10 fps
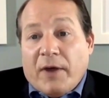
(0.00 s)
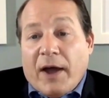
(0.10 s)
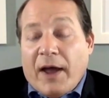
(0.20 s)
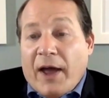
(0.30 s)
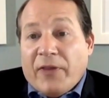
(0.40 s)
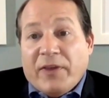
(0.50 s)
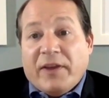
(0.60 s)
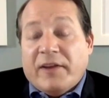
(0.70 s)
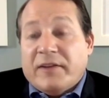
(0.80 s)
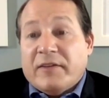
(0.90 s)
I, I
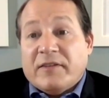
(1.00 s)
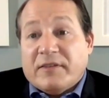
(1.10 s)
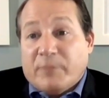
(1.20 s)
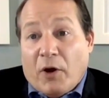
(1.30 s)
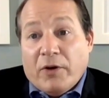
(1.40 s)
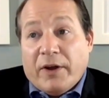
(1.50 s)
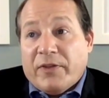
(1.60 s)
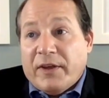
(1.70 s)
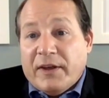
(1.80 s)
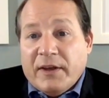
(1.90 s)
think he's smart. I
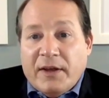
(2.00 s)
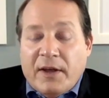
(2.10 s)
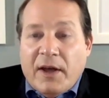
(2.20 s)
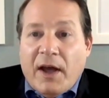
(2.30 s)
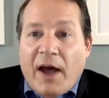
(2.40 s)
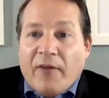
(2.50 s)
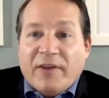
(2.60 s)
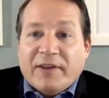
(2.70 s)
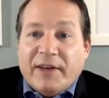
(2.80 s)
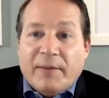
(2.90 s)
think
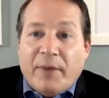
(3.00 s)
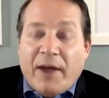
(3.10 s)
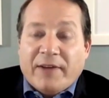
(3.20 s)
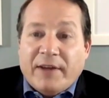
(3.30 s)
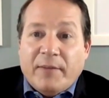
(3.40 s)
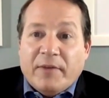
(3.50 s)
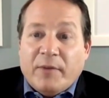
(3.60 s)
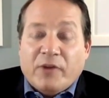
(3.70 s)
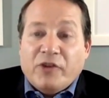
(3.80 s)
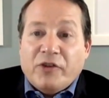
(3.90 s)
Obviously, it impacts him as
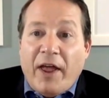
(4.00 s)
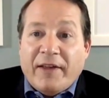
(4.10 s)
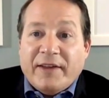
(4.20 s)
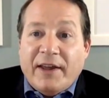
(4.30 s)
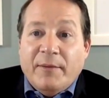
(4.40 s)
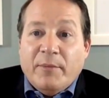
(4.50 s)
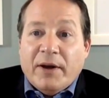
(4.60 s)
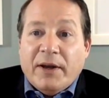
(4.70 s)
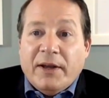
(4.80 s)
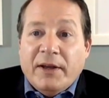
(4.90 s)
much as, as
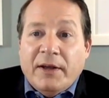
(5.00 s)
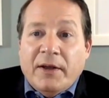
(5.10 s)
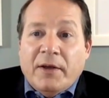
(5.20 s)
anybody,